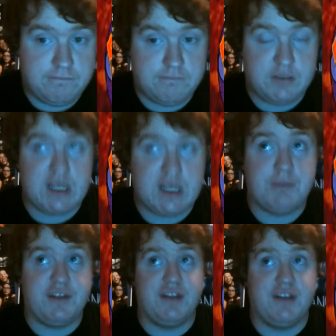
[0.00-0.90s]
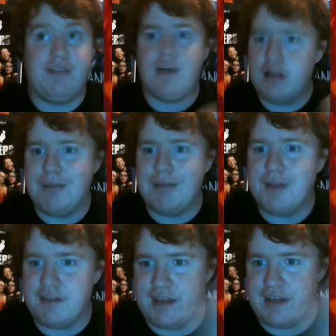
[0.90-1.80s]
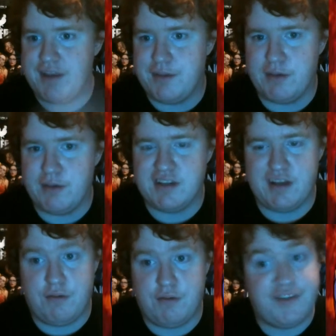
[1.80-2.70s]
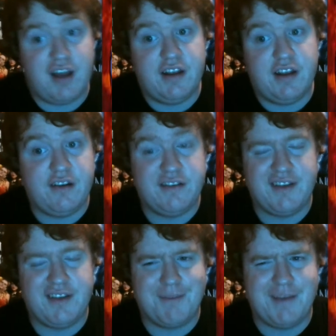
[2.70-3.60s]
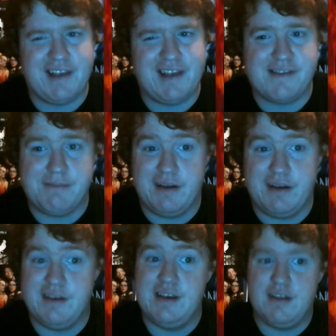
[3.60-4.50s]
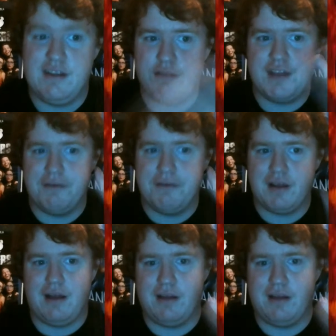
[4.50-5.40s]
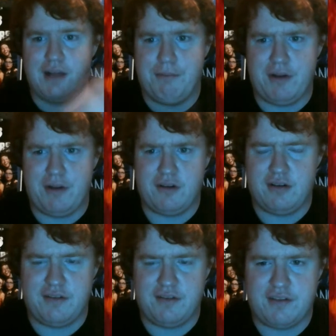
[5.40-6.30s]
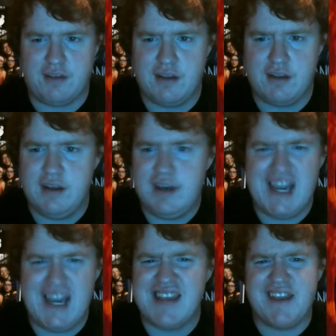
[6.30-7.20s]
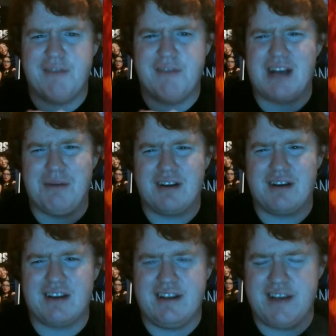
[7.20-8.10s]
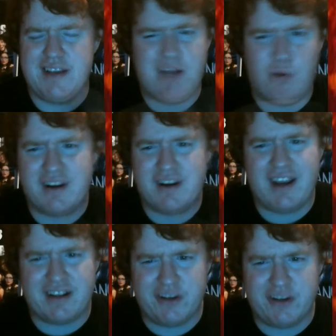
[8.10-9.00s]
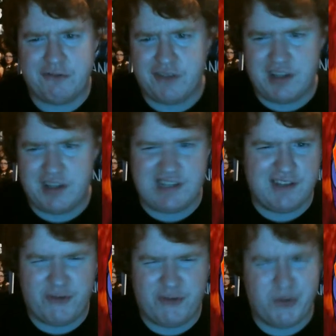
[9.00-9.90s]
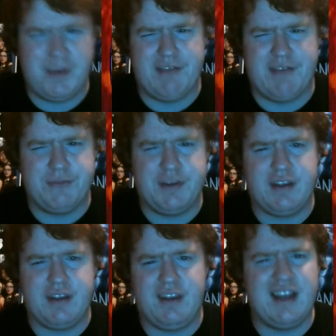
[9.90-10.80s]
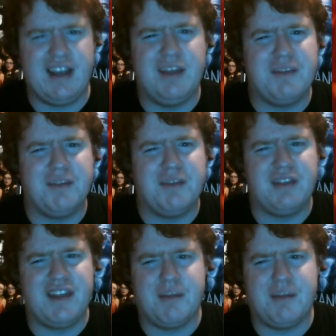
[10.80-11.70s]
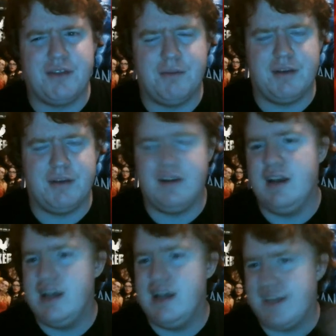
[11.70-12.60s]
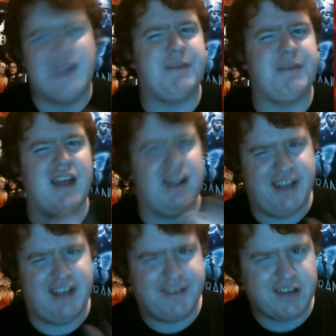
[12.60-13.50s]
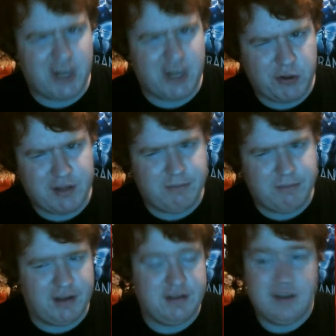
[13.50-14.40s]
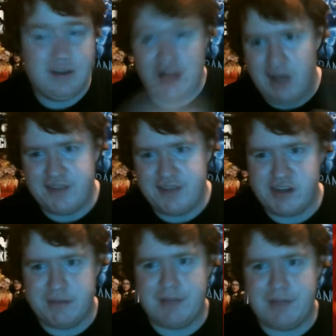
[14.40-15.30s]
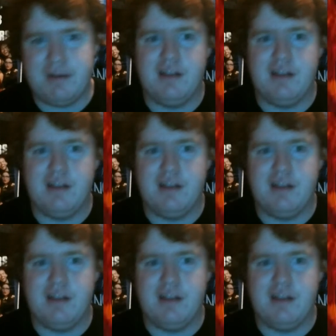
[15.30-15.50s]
Definitely a lot better than last episode, which I thought was solid, honestly, at best, but this is definitely a lot better, honestly. It does have one kind of glaring flaw that does hold it back for me. Kind of a little bit some of the last episode, but this time it's kind of less glaring, but I'll touch on that. But